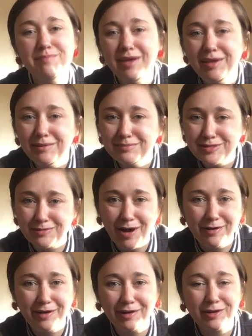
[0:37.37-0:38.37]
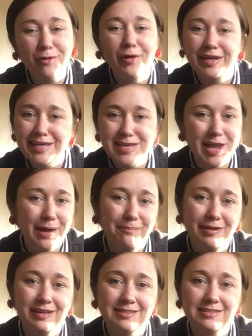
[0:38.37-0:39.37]
memes around our quirky
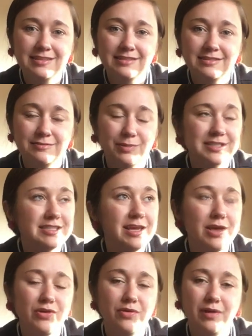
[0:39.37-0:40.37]
campus. We're seeing you